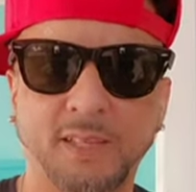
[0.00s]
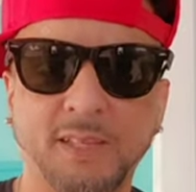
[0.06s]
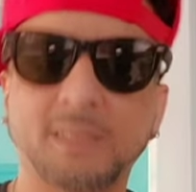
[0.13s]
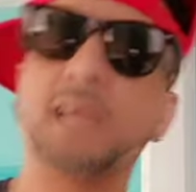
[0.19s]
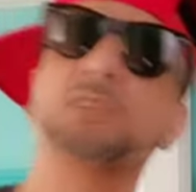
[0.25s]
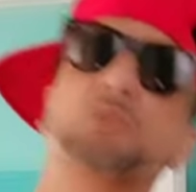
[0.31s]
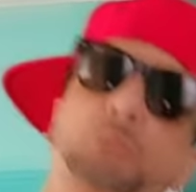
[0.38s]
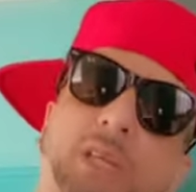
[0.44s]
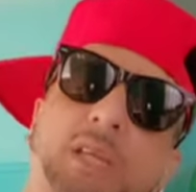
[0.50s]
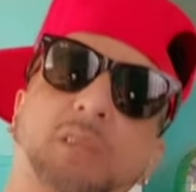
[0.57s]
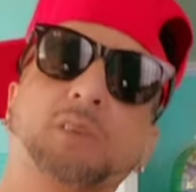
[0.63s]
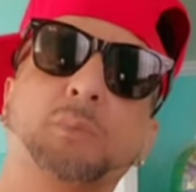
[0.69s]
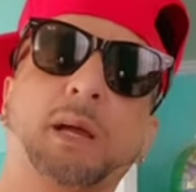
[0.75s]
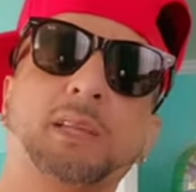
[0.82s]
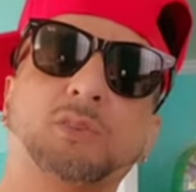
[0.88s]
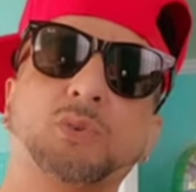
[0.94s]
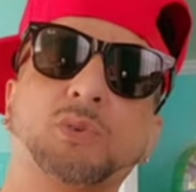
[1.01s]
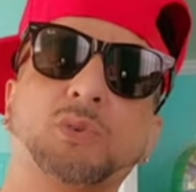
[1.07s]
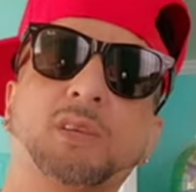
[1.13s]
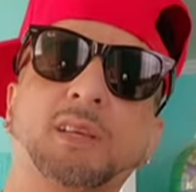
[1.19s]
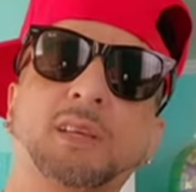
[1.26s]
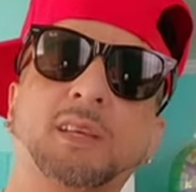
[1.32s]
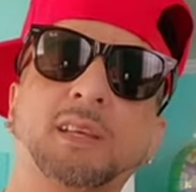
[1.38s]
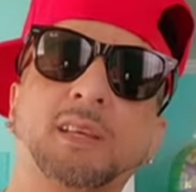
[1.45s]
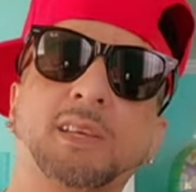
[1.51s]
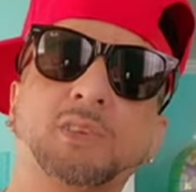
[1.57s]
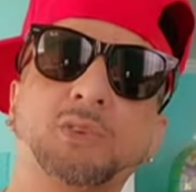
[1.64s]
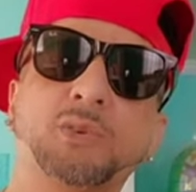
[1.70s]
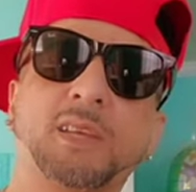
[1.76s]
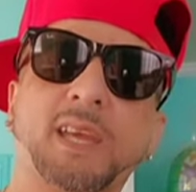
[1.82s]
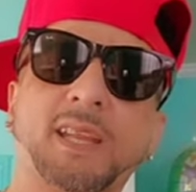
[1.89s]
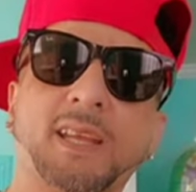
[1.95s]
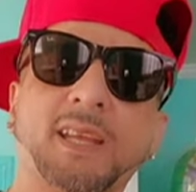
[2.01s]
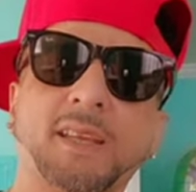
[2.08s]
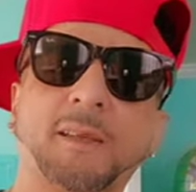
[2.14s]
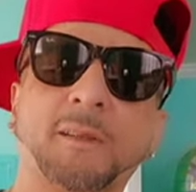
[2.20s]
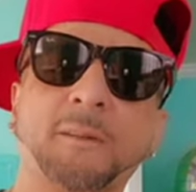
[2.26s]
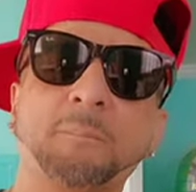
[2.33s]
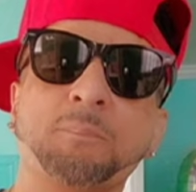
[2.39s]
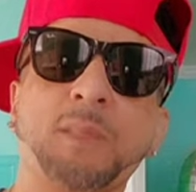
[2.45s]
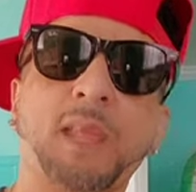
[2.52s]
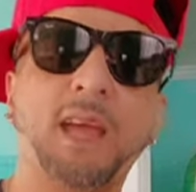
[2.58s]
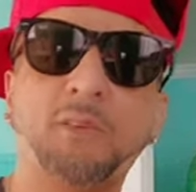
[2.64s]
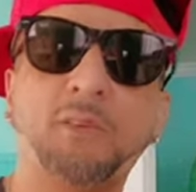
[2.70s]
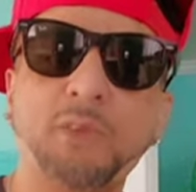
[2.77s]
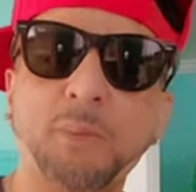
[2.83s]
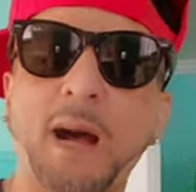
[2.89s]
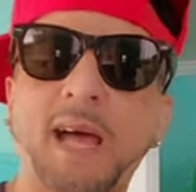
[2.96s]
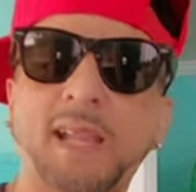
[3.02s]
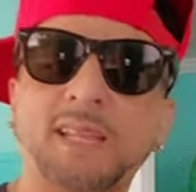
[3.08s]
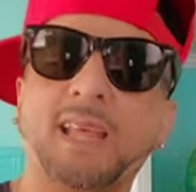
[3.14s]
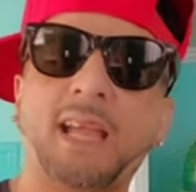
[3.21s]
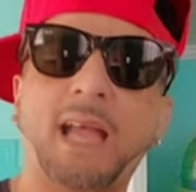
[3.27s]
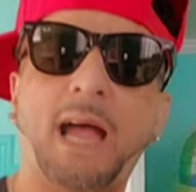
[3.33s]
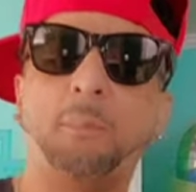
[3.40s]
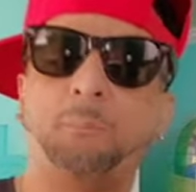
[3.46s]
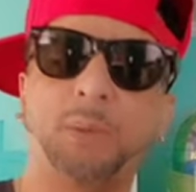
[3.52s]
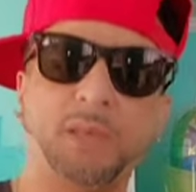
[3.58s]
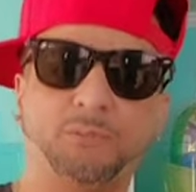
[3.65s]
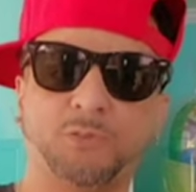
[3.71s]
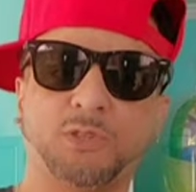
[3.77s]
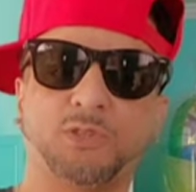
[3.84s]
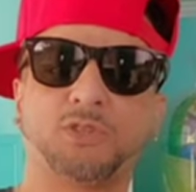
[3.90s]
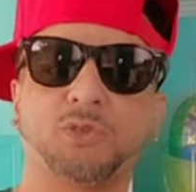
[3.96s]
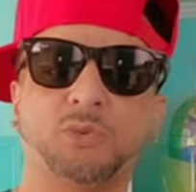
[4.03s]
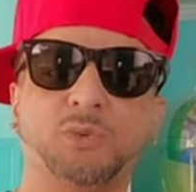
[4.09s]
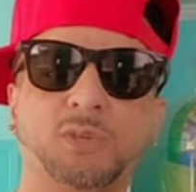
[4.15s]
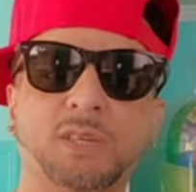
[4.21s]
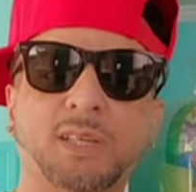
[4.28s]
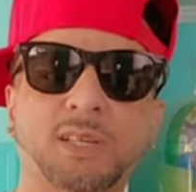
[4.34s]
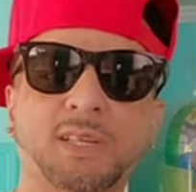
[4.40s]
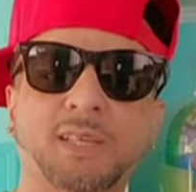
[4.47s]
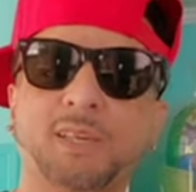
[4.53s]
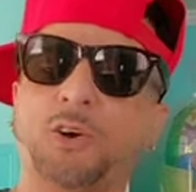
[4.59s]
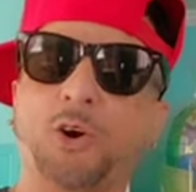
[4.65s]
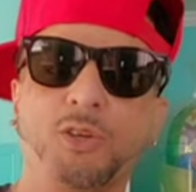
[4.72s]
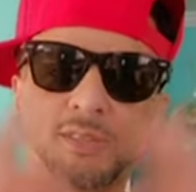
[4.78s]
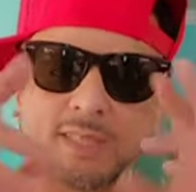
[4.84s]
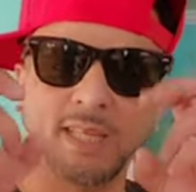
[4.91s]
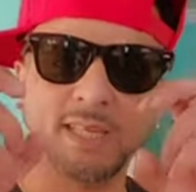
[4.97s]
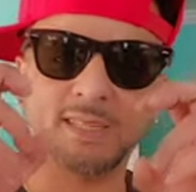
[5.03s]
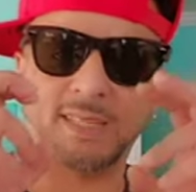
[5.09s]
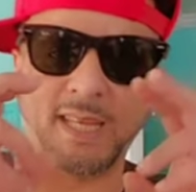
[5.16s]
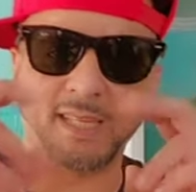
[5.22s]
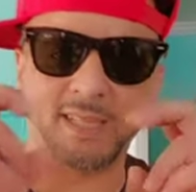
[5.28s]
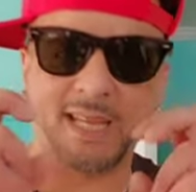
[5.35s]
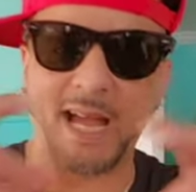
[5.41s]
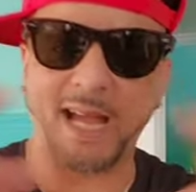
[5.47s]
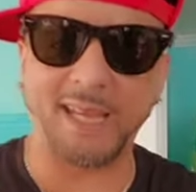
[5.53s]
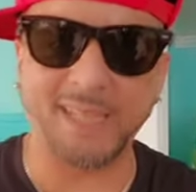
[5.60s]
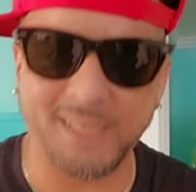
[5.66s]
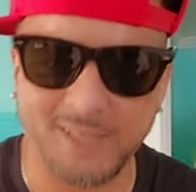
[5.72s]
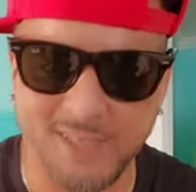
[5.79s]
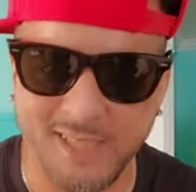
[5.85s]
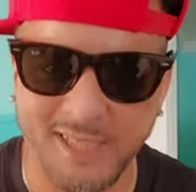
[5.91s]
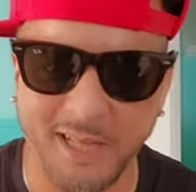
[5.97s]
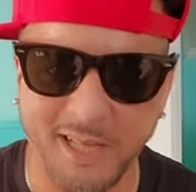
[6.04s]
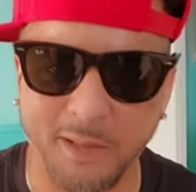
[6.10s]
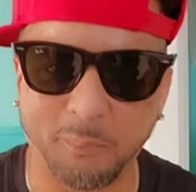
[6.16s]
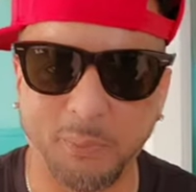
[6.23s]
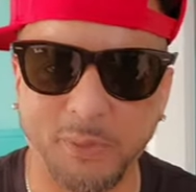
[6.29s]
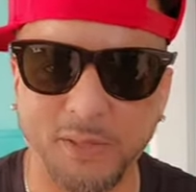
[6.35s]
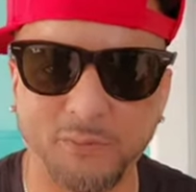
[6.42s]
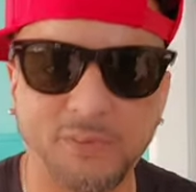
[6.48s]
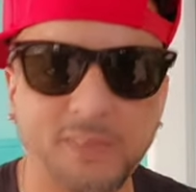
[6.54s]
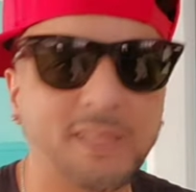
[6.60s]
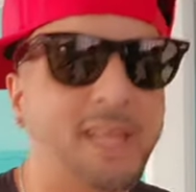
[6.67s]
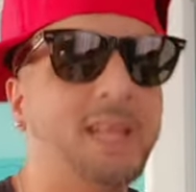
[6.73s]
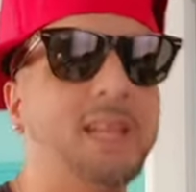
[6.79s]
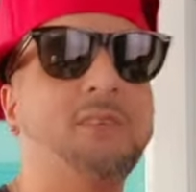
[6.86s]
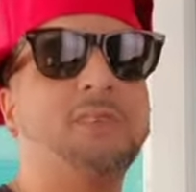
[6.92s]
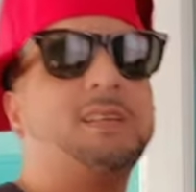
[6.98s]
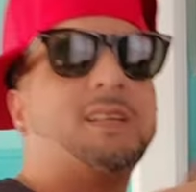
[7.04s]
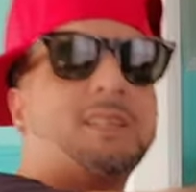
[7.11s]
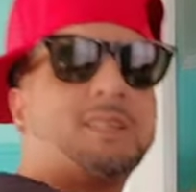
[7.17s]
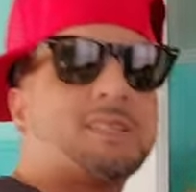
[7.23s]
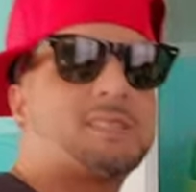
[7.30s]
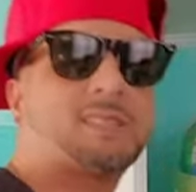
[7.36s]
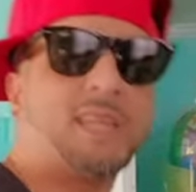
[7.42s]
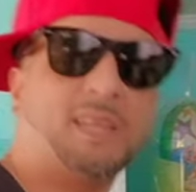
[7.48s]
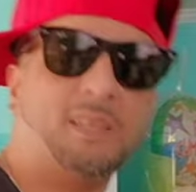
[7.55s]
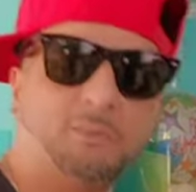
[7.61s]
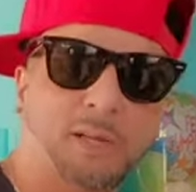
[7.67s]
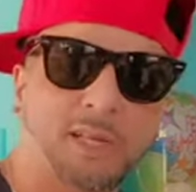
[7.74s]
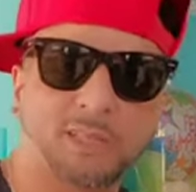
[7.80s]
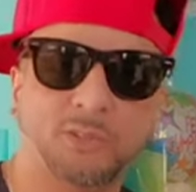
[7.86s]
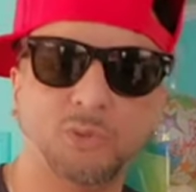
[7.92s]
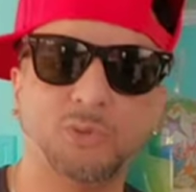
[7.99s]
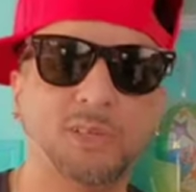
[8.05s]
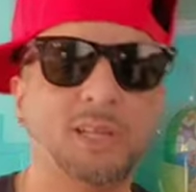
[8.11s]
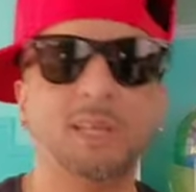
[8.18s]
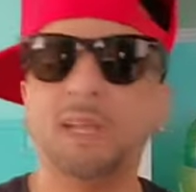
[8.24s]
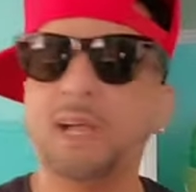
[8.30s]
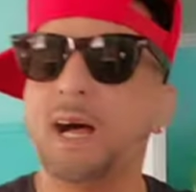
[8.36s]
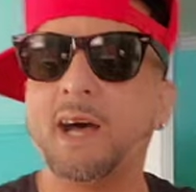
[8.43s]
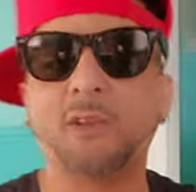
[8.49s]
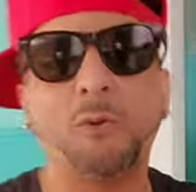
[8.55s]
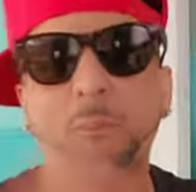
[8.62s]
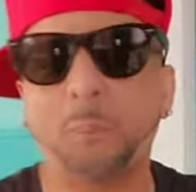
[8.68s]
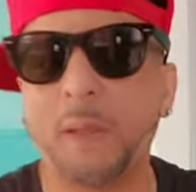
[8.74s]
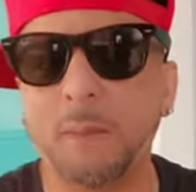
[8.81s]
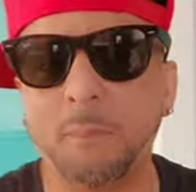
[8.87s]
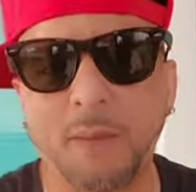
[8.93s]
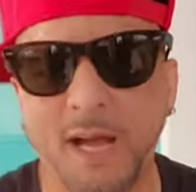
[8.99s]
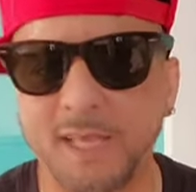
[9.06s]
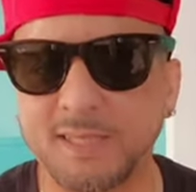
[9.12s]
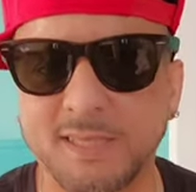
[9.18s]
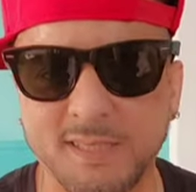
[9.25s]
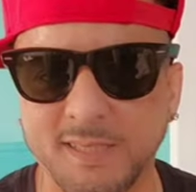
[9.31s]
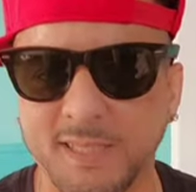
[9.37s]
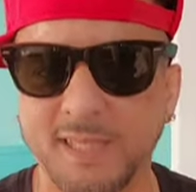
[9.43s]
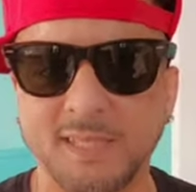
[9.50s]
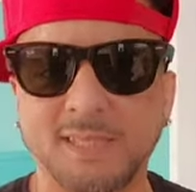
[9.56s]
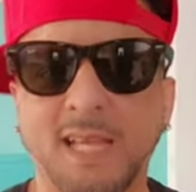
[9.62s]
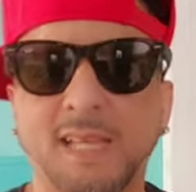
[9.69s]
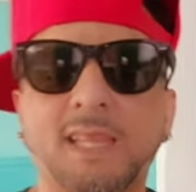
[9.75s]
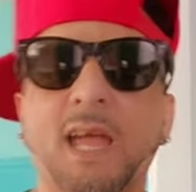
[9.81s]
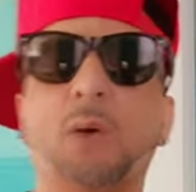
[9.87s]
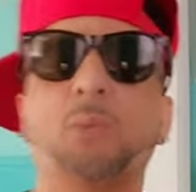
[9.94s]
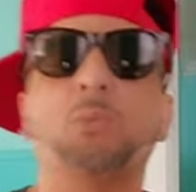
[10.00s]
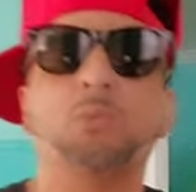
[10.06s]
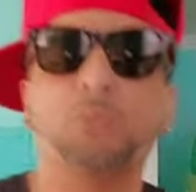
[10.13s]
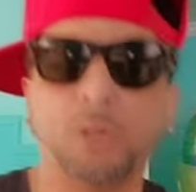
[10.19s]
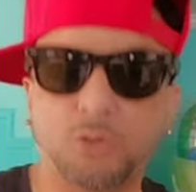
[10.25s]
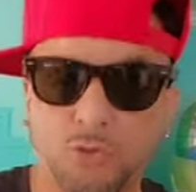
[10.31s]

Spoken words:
That's weird, my dude. You get it? Everybody that got beef with you or think they got internet beef, they live in another state, my dude. I don't pay mind to things like that.